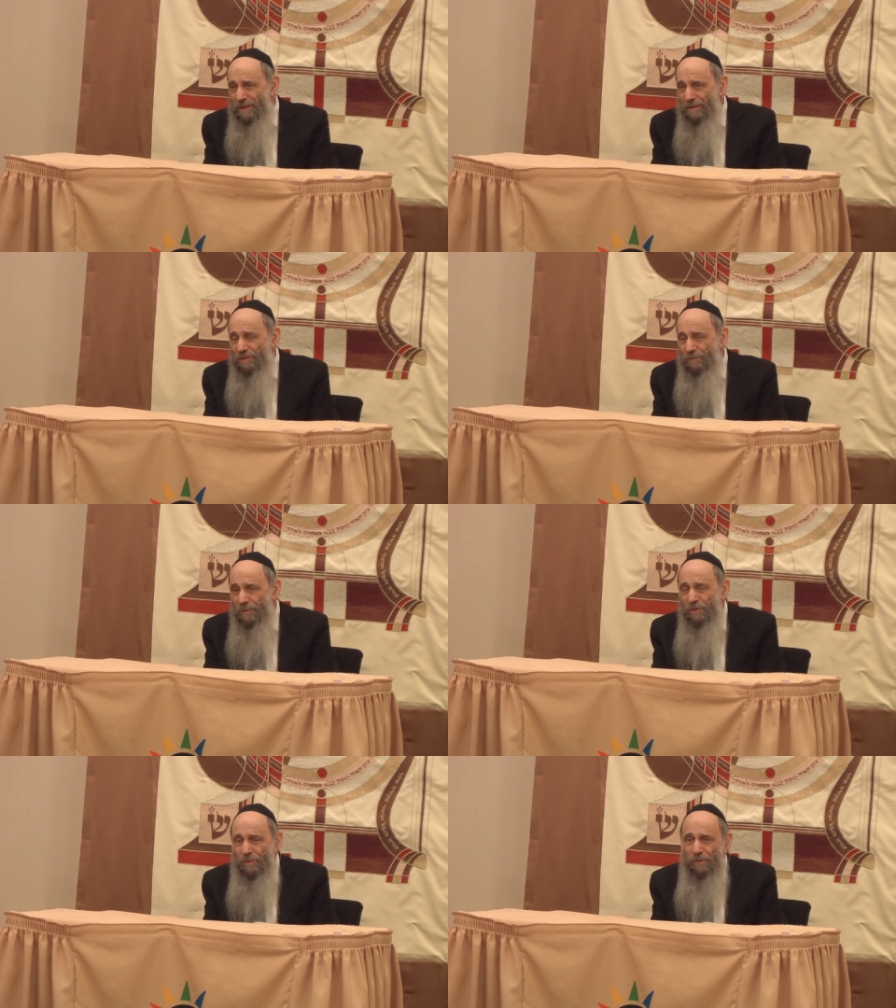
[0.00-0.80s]

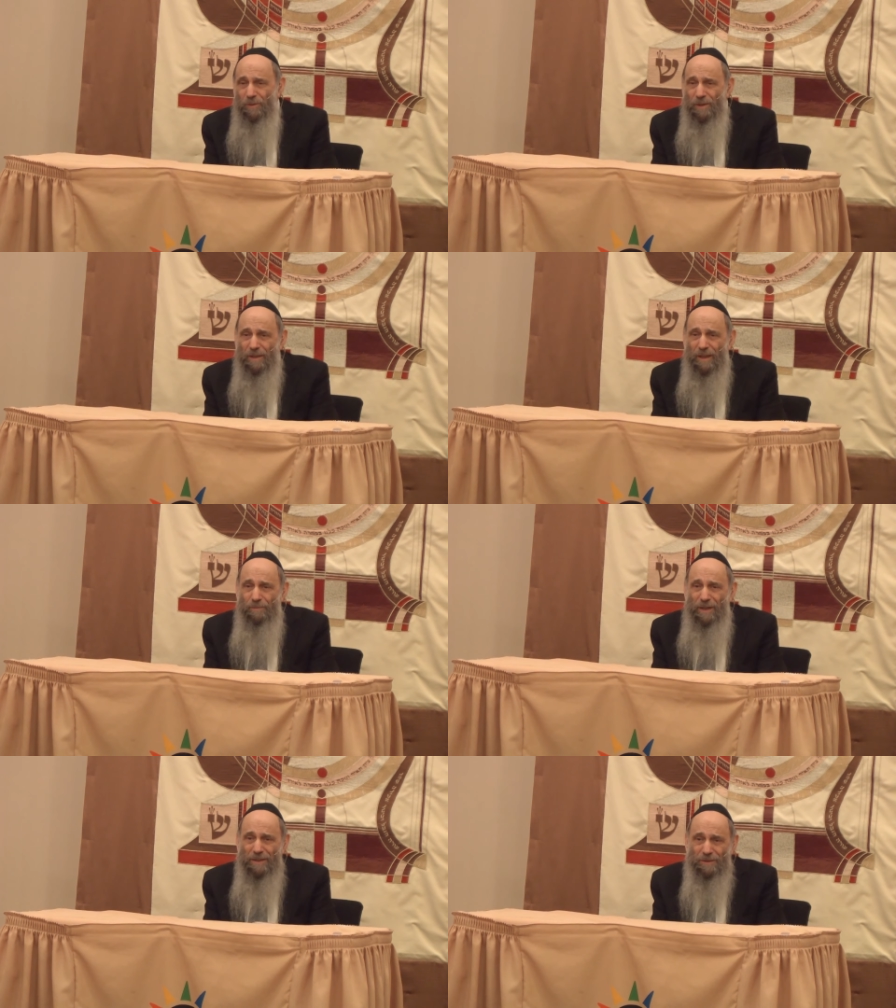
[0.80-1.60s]
through a
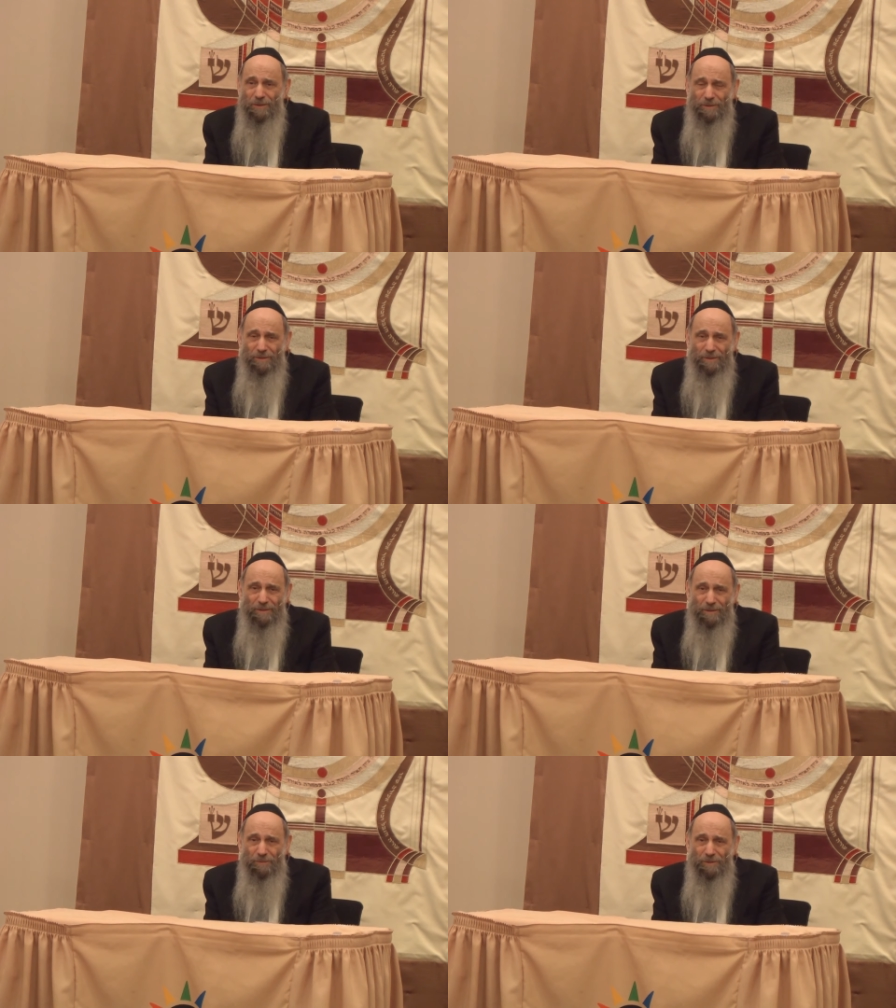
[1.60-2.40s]
mentor,
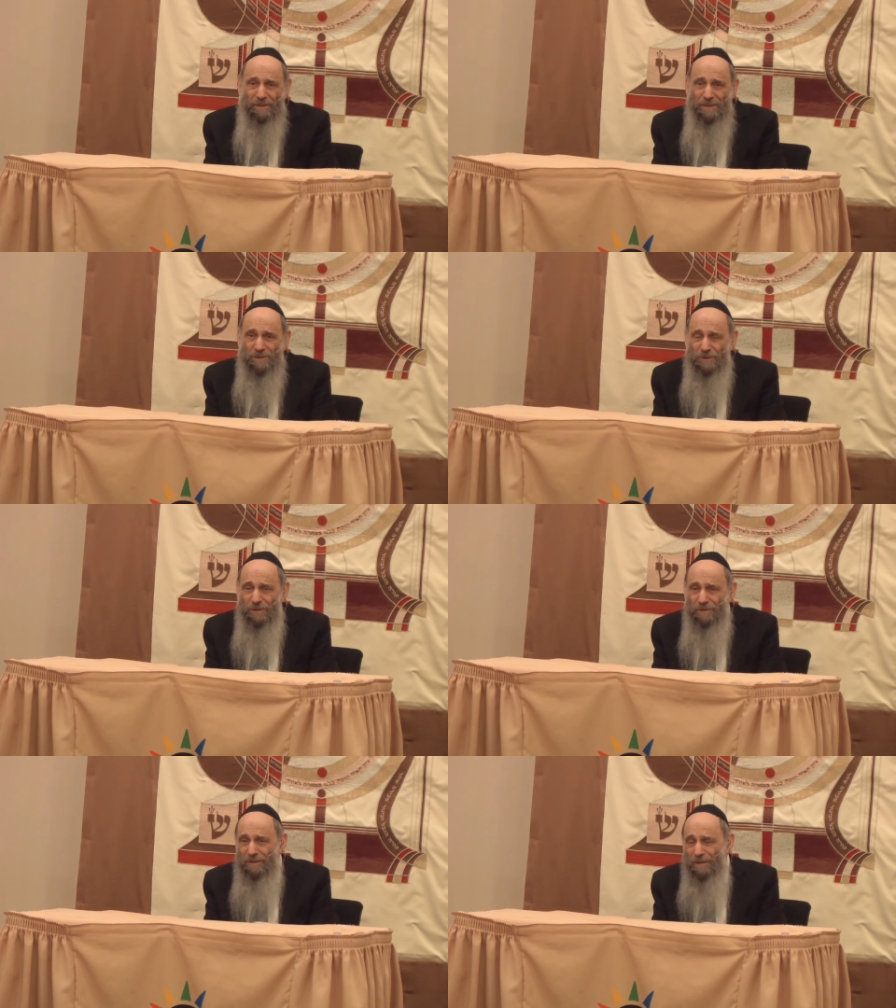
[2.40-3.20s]
through a
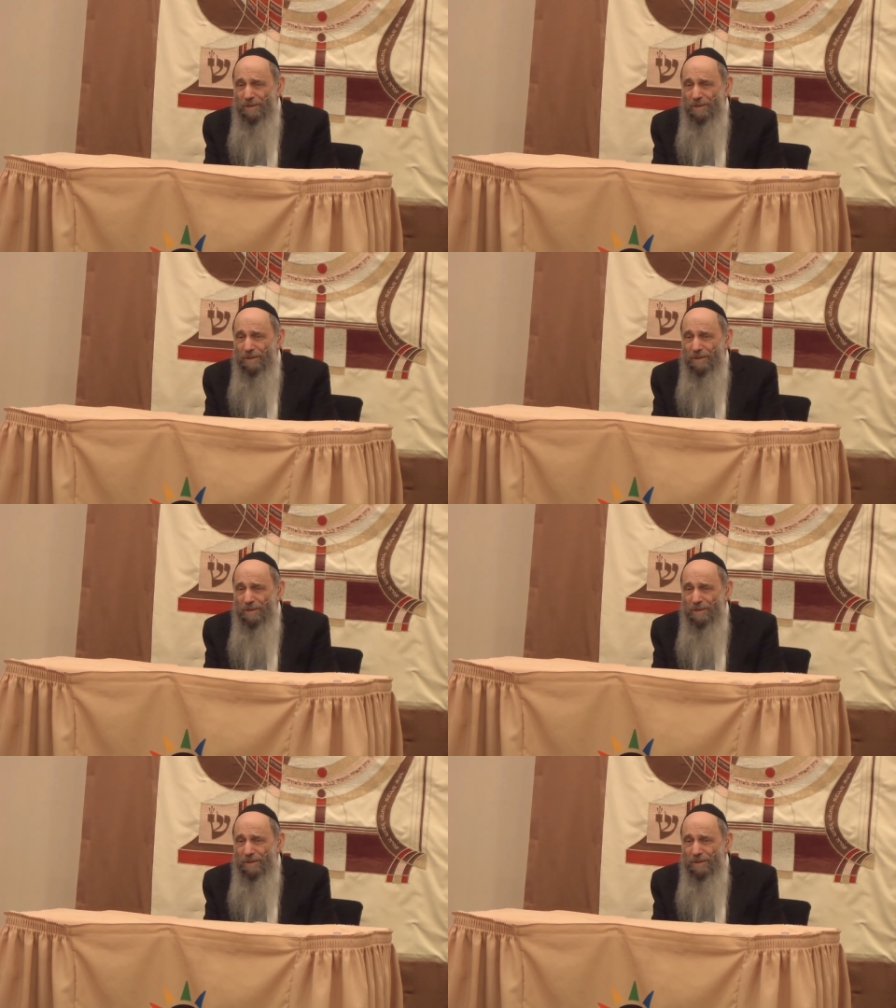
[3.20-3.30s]
teacher,